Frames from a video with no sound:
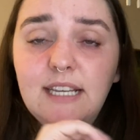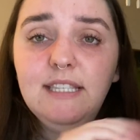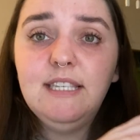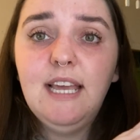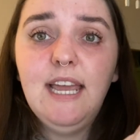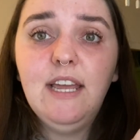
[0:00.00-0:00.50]

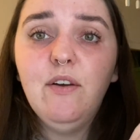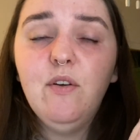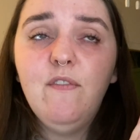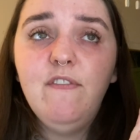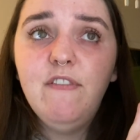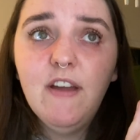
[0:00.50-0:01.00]
It's like
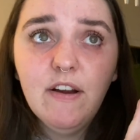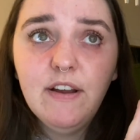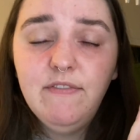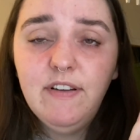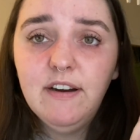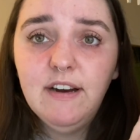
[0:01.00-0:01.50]
very,
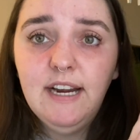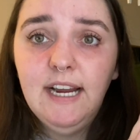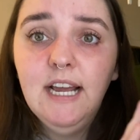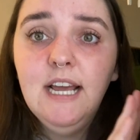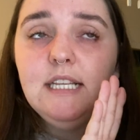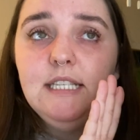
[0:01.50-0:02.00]

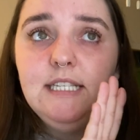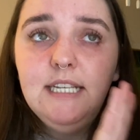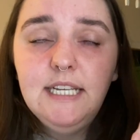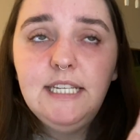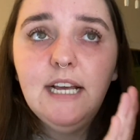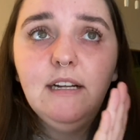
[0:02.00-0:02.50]
very
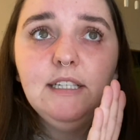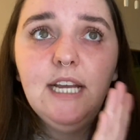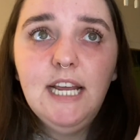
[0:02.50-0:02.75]
detailed,